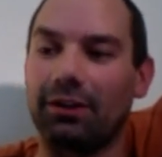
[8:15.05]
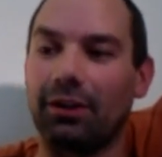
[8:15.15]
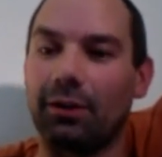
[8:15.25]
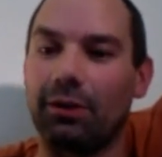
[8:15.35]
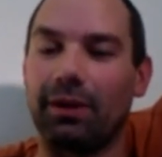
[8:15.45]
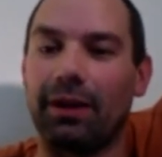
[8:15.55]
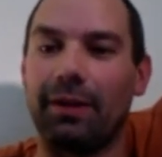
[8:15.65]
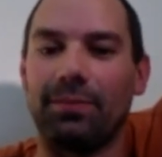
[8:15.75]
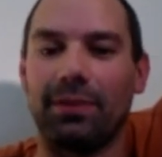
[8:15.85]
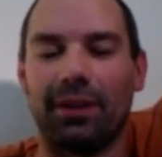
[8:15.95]
So it'll
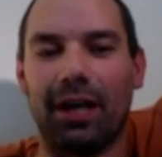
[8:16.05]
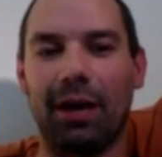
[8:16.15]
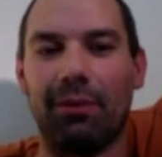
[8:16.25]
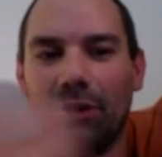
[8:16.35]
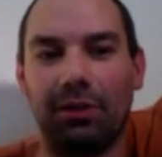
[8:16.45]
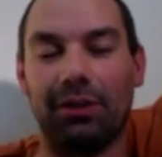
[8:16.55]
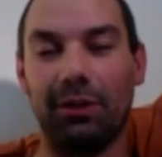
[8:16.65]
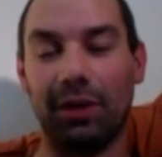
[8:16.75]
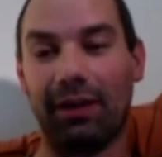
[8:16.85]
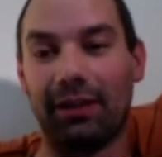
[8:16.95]
be the comments
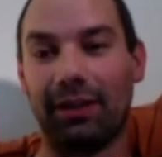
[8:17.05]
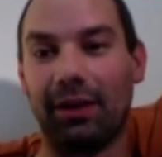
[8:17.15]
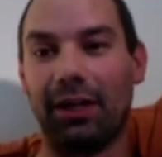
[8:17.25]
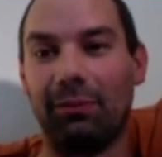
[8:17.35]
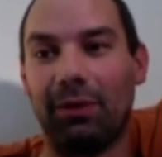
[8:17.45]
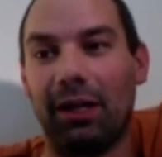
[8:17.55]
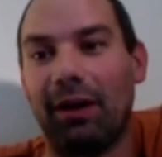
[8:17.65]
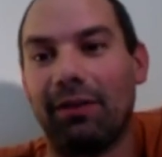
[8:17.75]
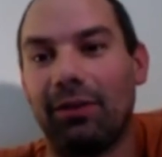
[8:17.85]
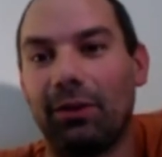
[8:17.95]
you give out there are going to be
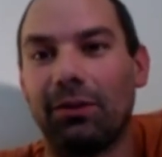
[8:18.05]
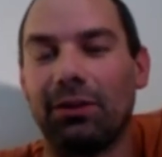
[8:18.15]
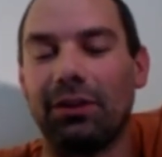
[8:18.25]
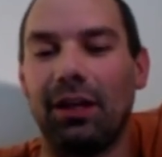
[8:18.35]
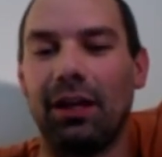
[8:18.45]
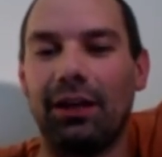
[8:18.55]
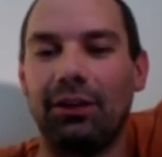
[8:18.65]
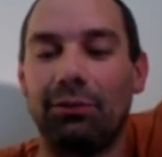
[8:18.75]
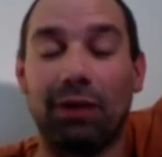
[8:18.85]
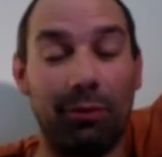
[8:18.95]
about photos,
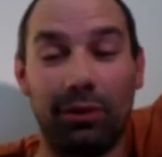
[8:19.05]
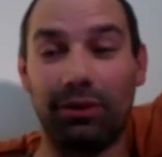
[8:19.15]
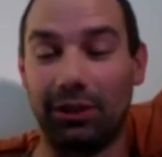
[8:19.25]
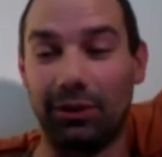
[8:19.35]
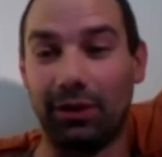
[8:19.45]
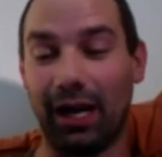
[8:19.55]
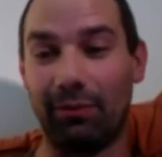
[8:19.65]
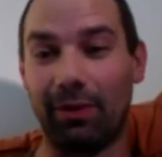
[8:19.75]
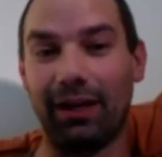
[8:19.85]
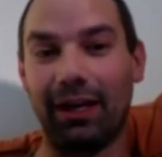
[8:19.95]
probably ones that you care
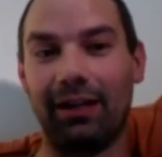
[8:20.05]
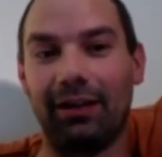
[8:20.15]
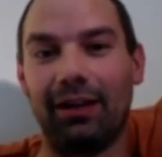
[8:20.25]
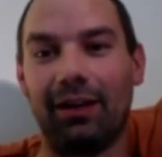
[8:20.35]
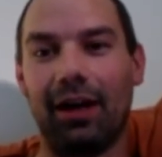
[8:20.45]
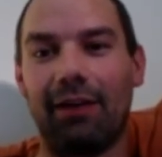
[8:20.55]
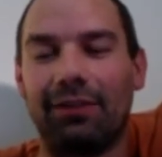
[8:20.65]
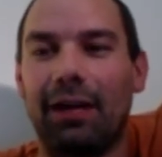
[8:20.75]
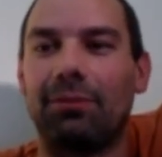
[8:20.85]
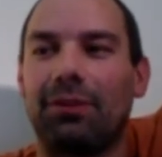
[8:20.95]
about, and
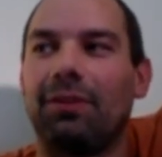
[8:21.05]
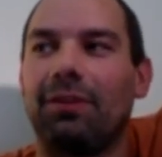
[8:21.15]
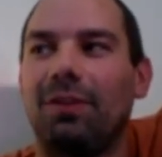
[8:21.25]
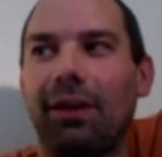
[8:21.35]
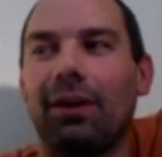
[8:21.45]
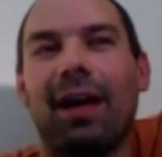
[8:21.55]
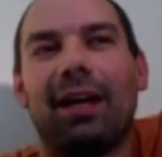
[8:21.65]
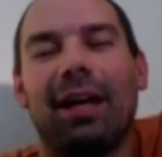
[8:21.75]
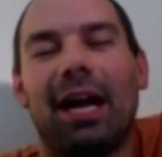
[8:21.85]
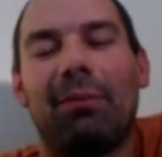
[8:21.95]
oftentimes they'll kind
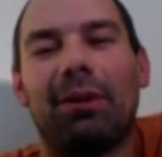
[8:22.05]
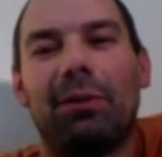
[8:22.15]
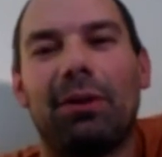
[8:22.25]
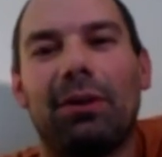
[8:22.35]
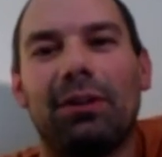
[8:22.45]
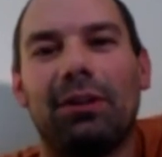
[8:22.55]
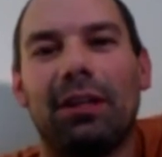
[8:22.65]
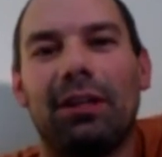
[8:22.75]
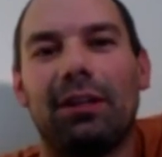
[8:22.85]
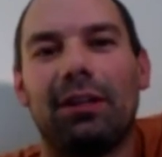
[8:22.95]
of care about the ones
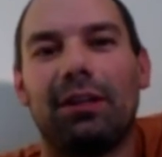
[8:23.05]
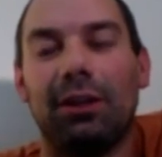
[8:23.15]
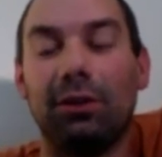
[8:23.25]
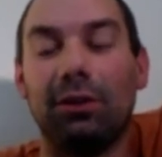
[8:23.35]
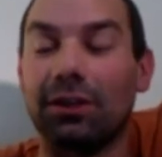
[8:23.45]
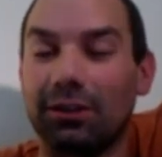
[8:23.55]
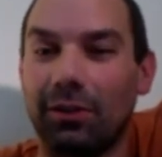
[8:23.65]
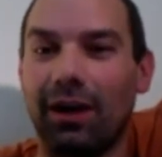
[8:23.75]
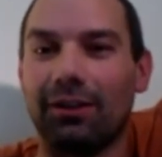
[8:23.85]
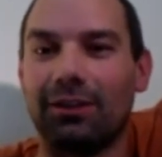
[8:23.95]
that you took as well.